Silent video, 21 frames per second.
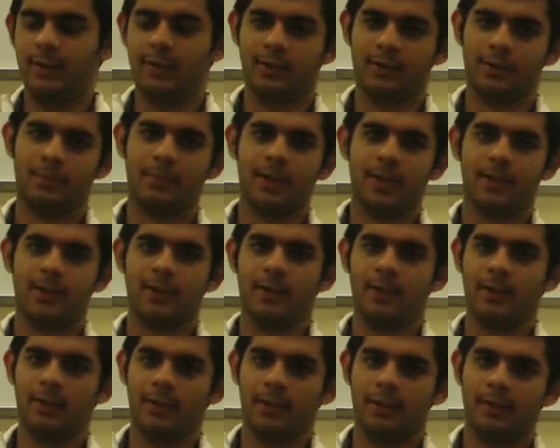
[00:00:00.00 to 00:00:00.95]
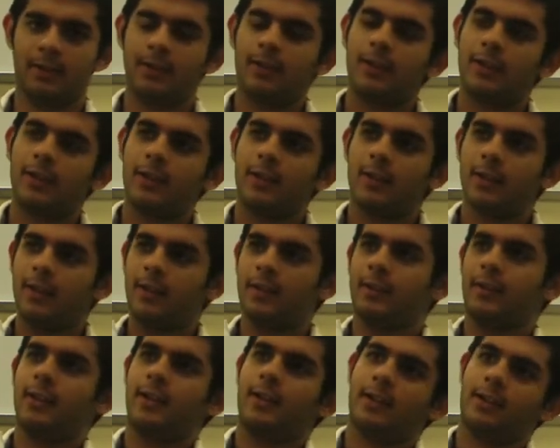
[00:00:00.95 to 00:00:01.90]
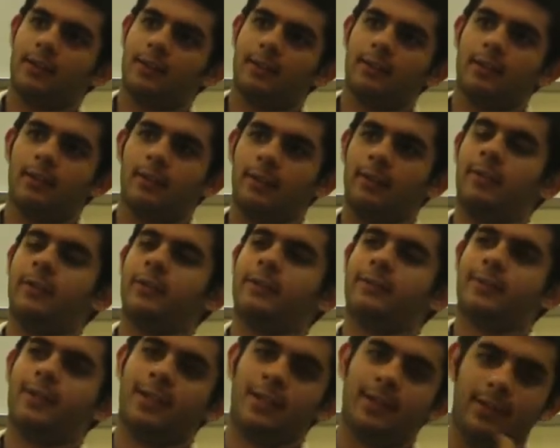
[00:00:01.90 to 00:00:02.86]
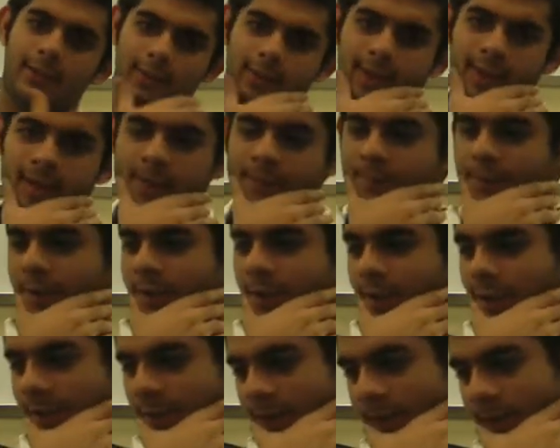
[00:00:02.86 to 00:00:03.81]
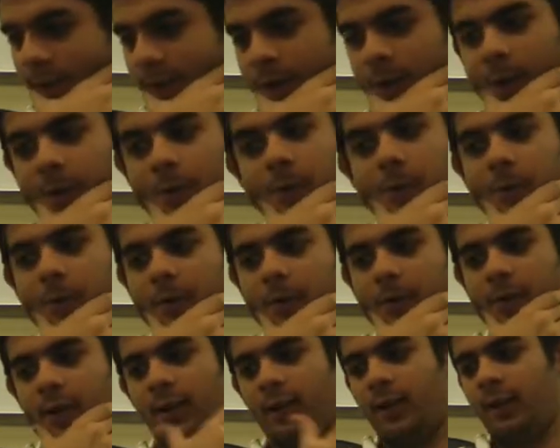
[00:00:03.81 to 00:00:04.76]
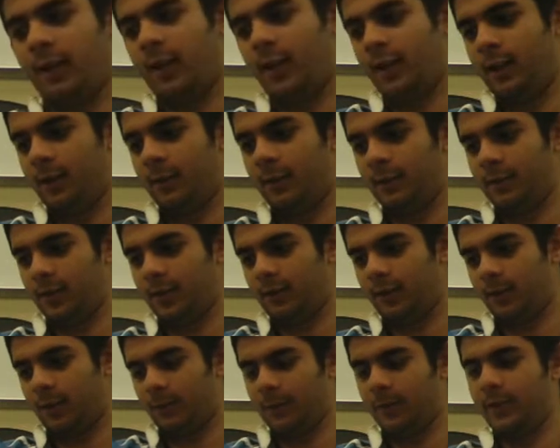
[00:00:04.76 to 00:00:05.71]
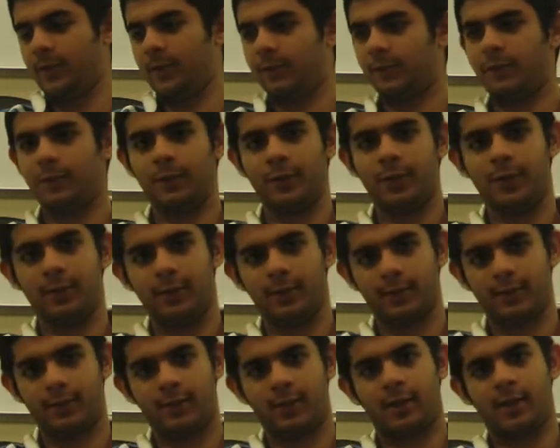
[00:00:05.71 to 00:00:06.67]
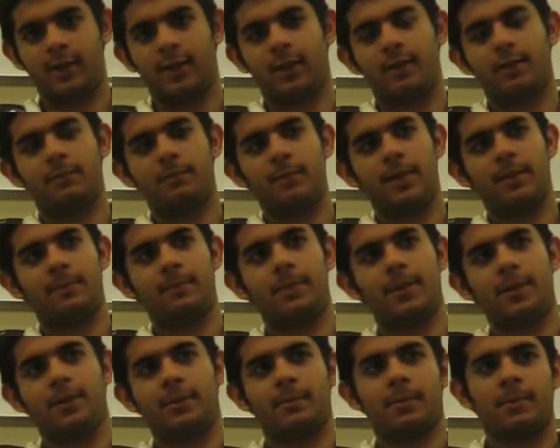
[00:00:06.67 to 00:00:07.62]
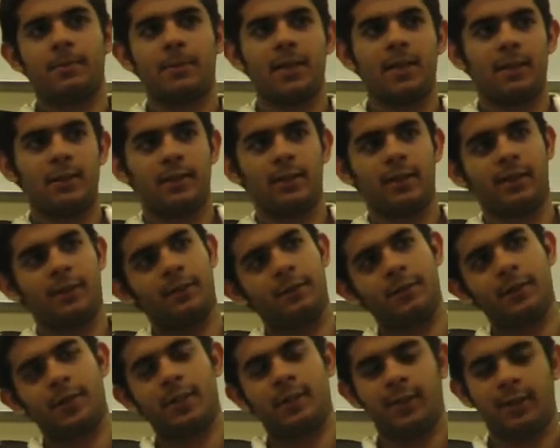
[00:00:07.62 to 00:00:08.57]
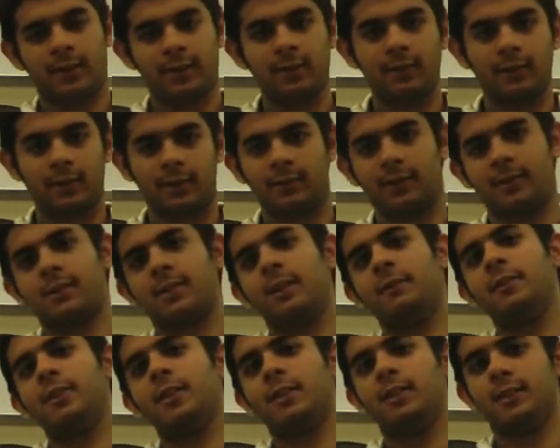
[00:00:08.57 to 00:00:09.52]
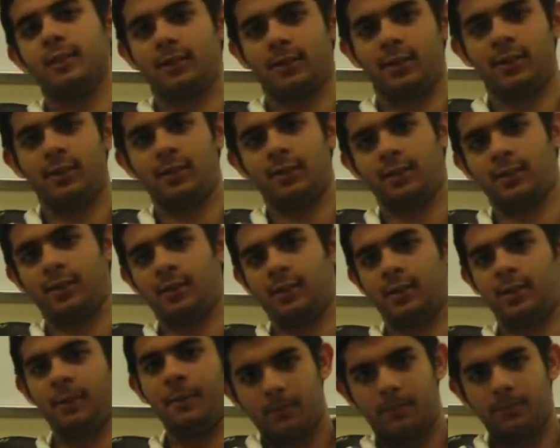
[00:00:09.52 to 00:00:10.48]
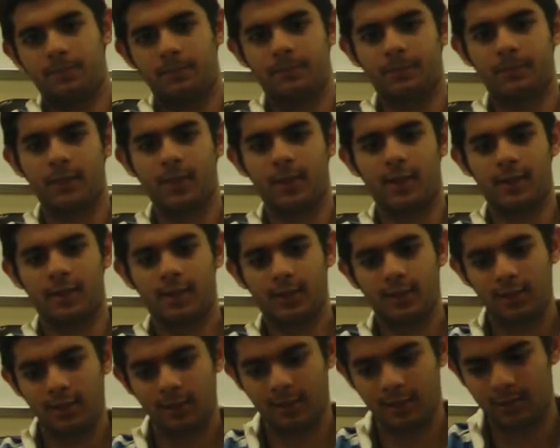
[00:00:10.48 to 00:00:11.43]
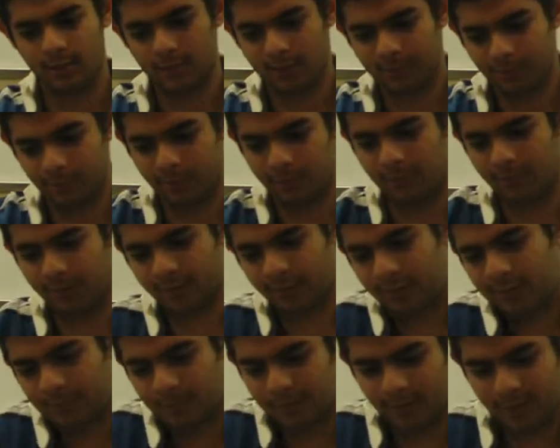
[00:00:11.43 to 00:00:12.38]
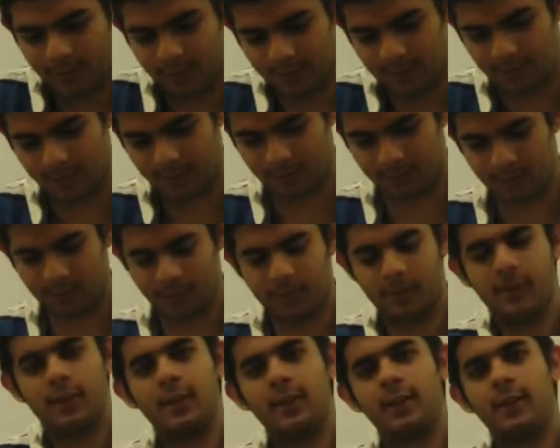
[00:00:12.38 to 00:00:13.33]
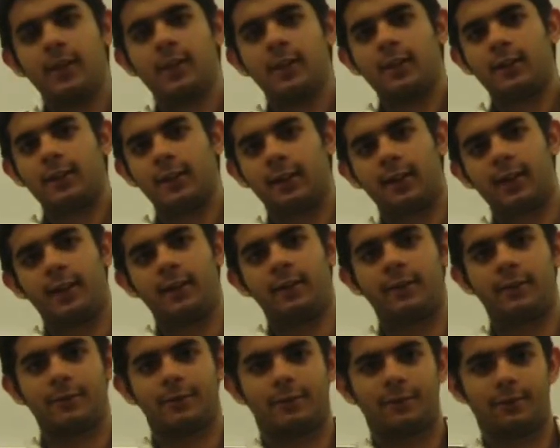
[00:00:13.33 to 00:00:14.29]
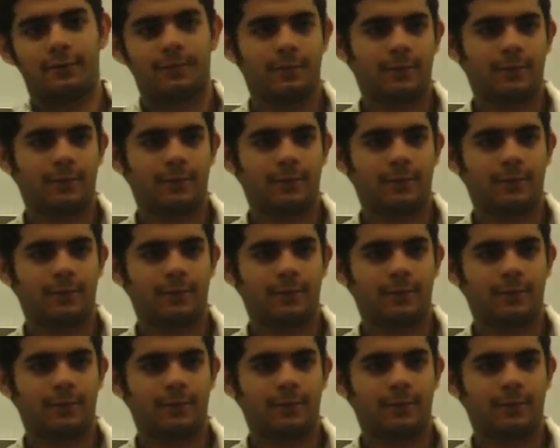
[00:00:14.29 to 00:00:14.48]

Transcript: it is back in India. There's a lot of things that I'm learning right now, and over these 4 years that my peers will be learning over the next 6 or 7 years in industry. The other thing is in terms of work experience also, the kind of